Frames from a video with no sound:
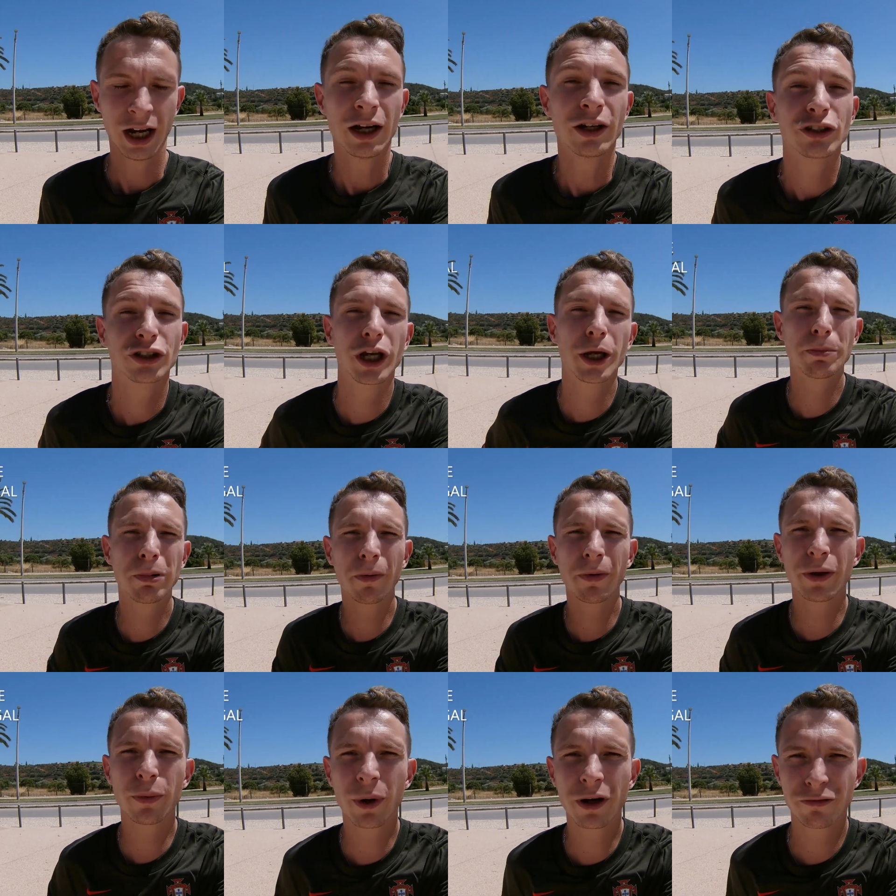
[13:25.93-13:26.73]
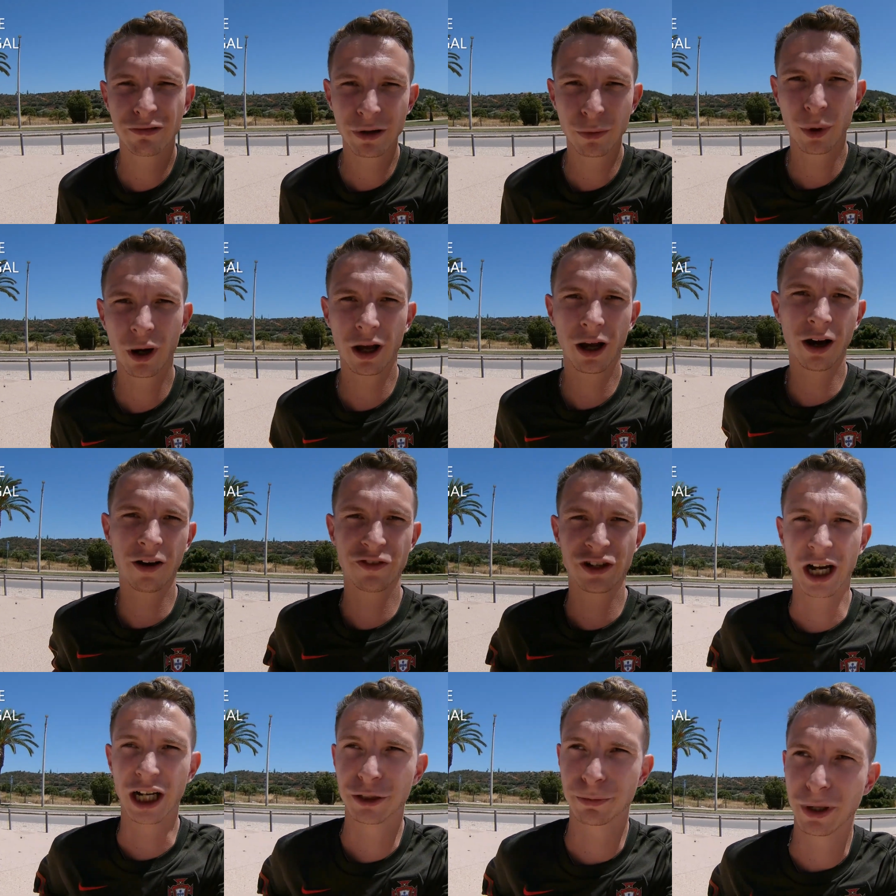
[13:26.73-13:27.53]
So you're probably wondering why I've
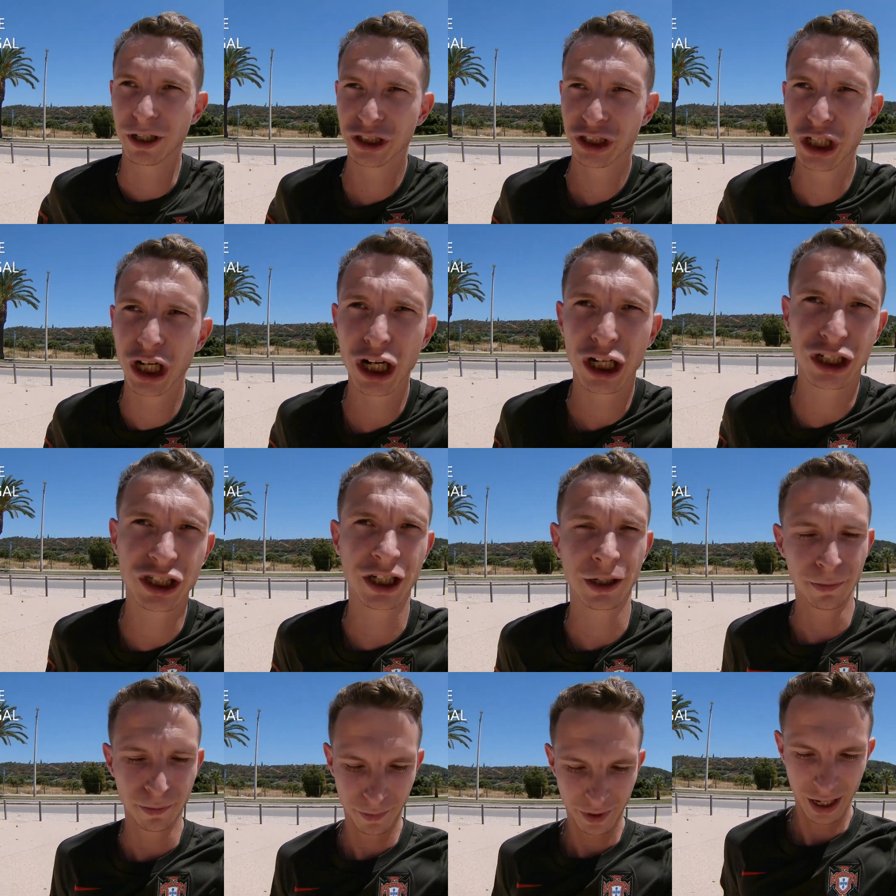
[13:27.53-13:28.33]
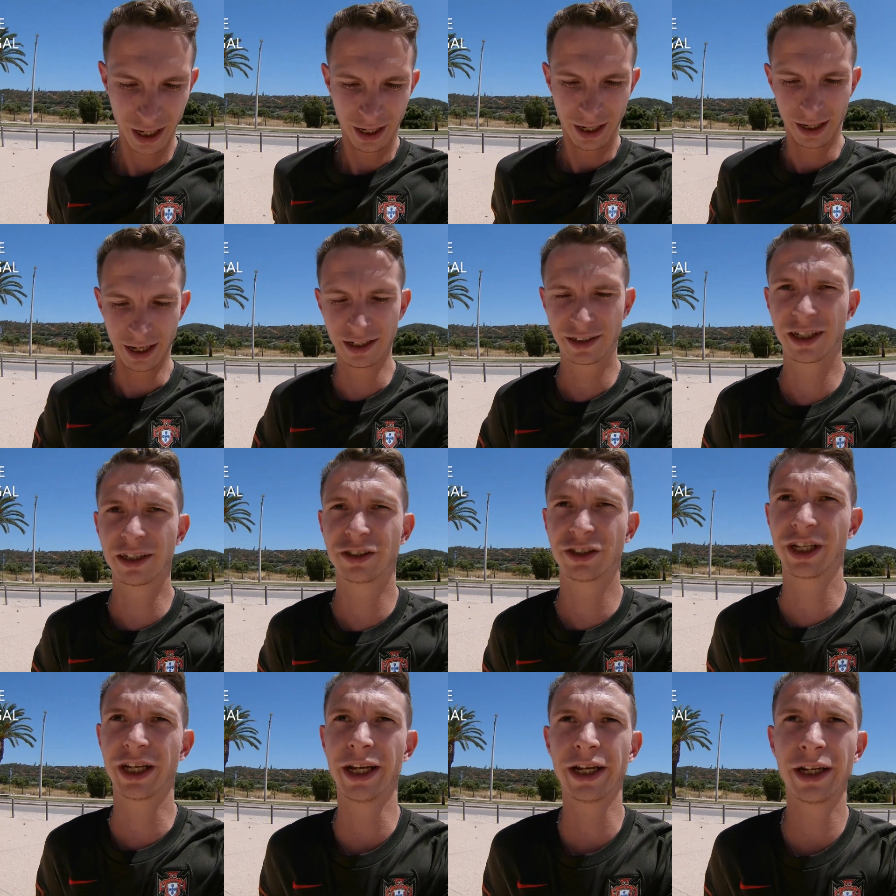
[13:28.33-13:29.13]
changed my shirt. This is
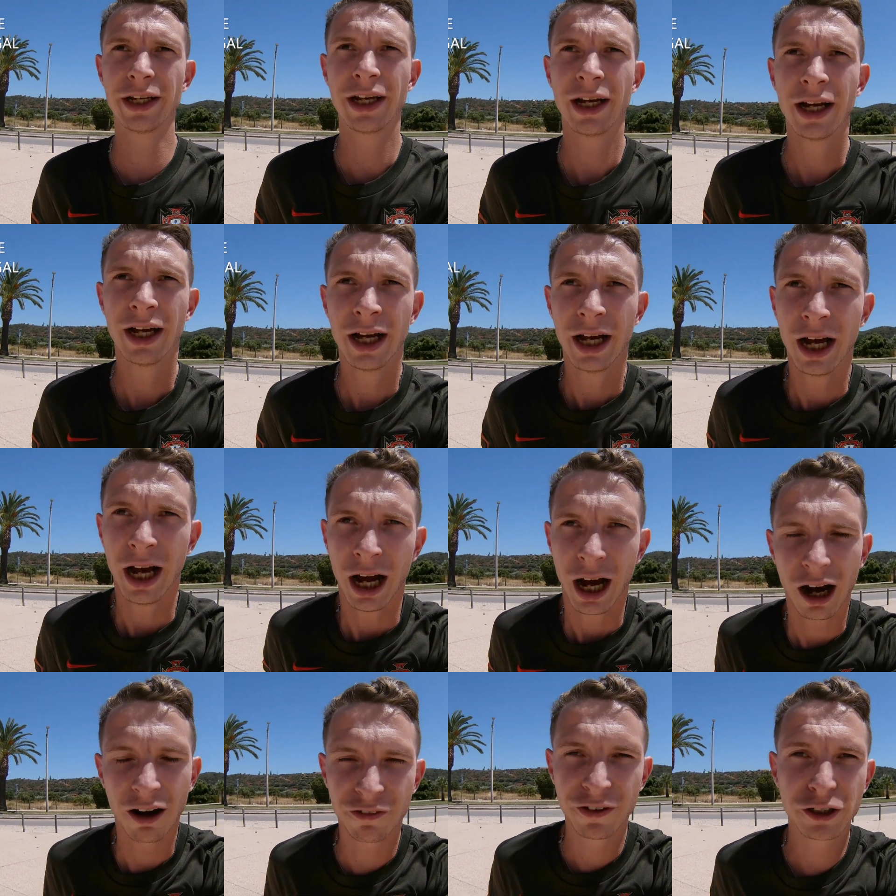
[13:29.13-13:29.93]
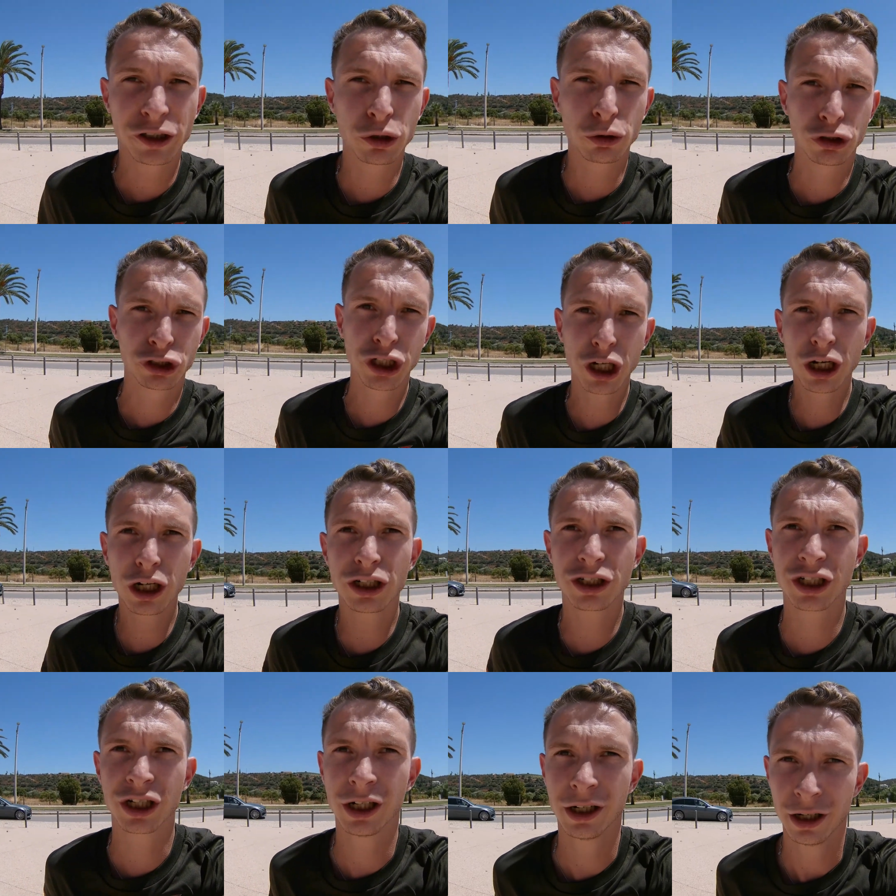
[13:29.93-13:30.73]
the official shirt
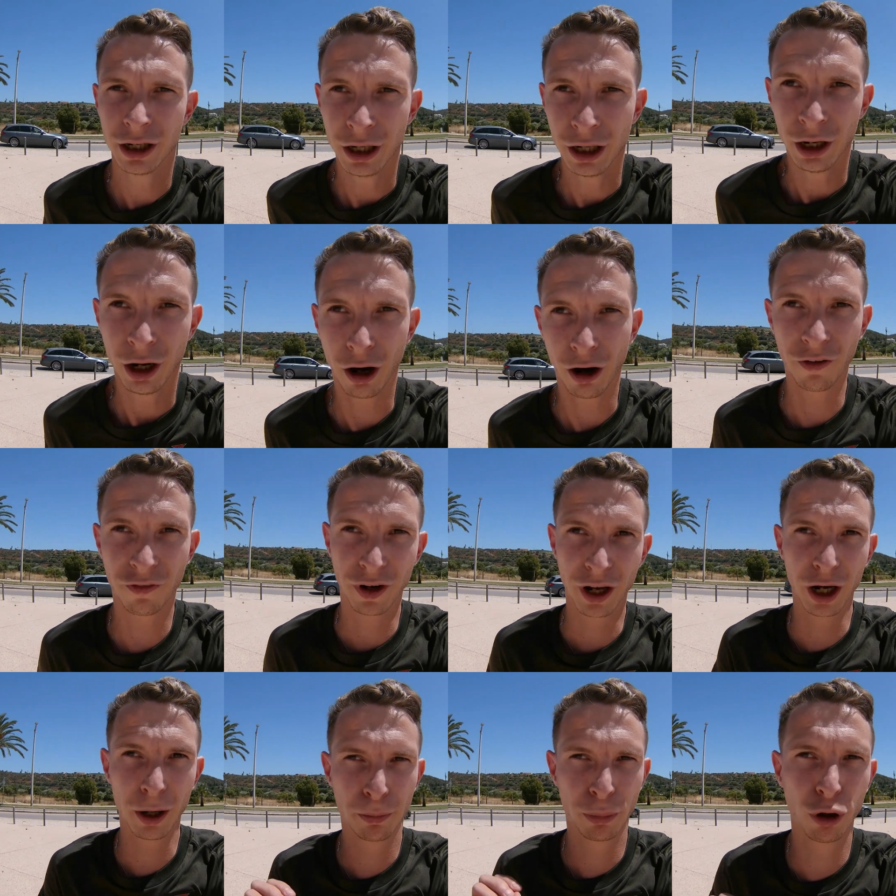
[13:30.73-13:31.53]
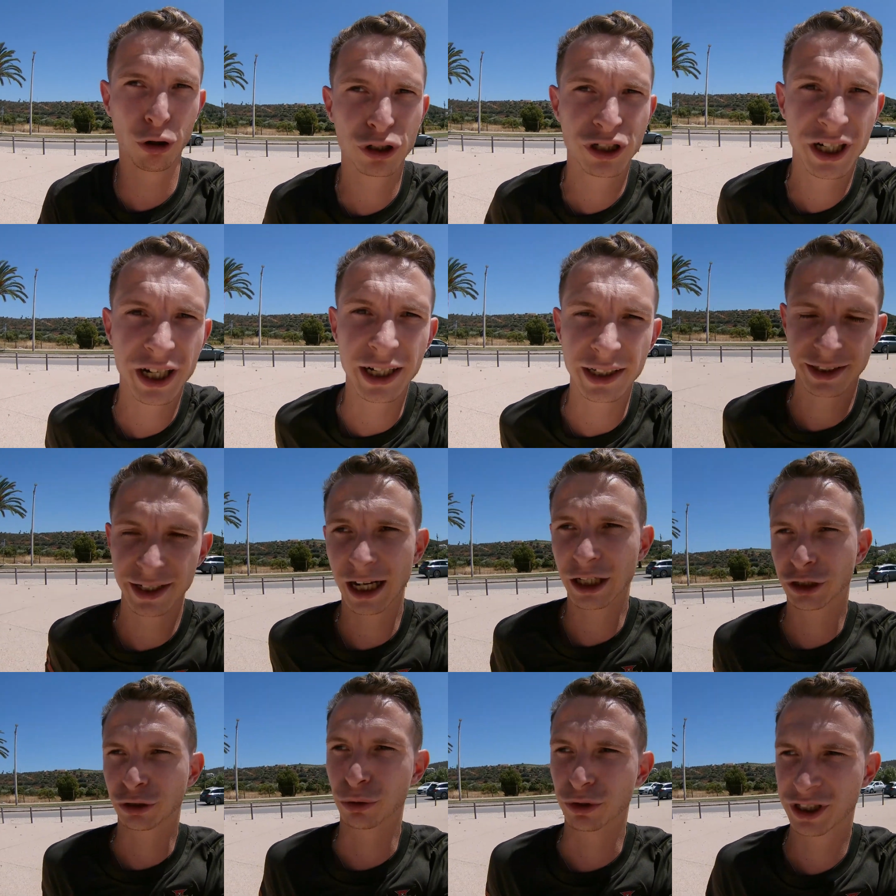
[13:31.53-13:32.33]
of the Portuguese
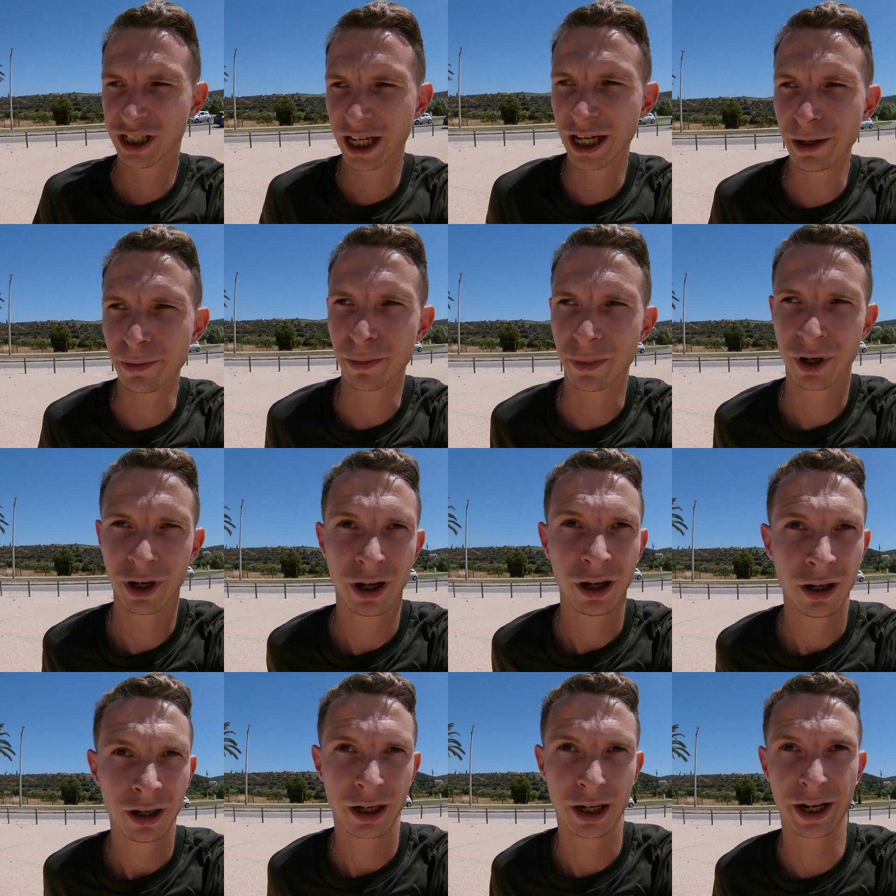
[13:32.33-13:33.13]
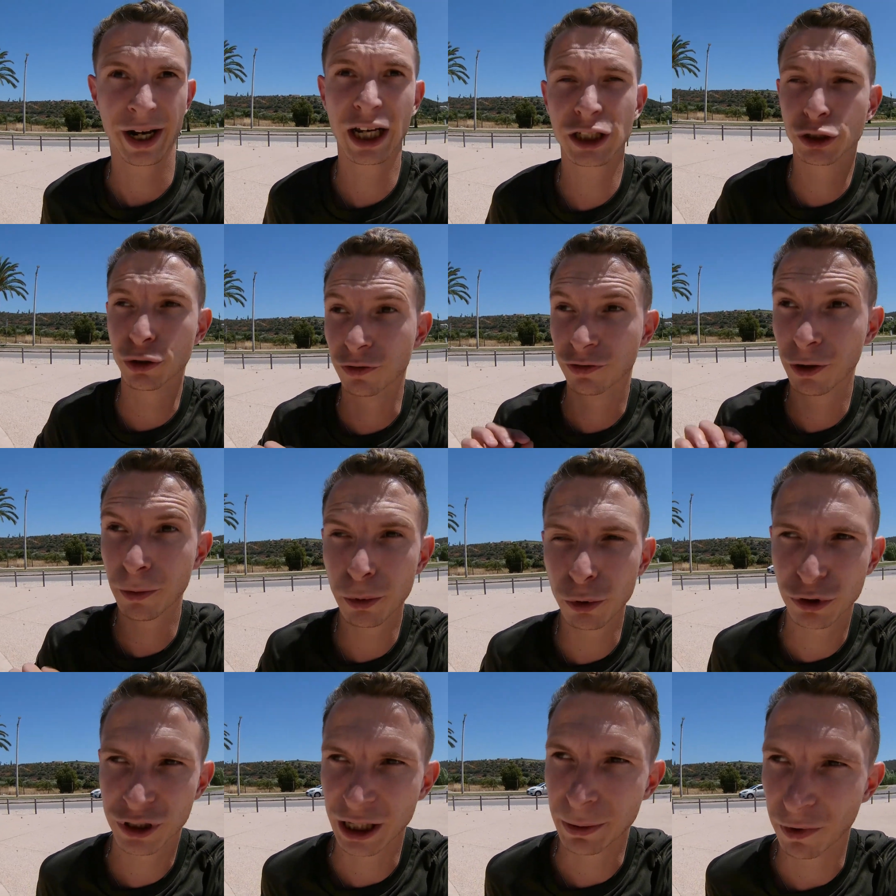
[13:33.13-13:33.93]
national team, the national football
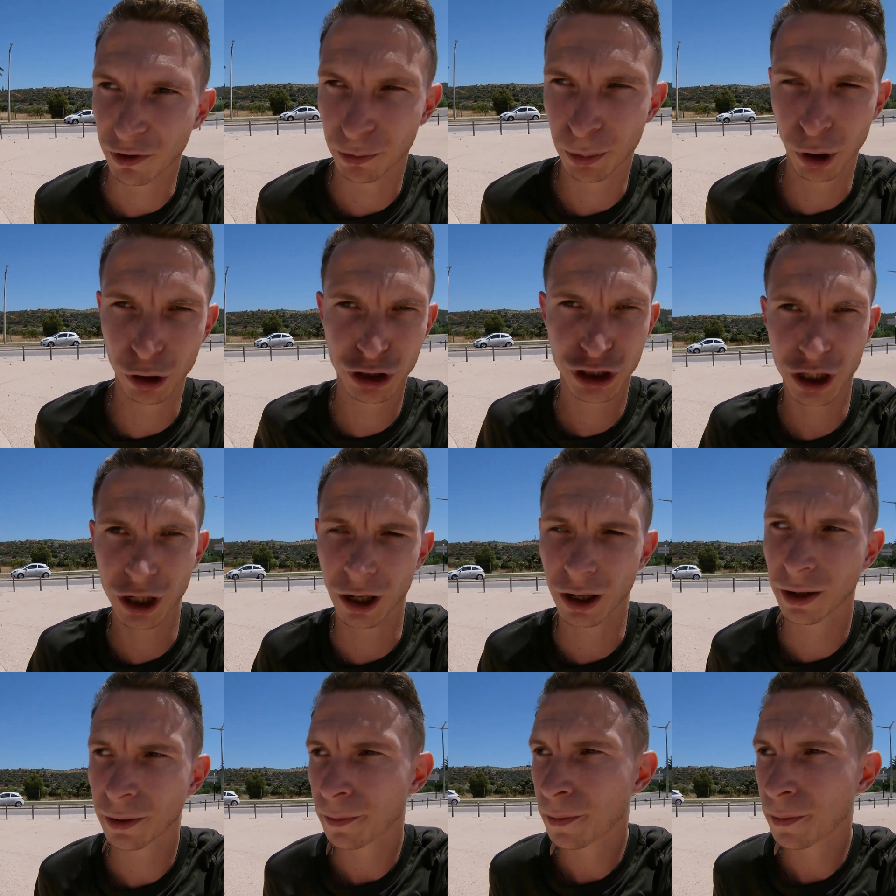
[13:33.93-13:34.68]
team of Portugal.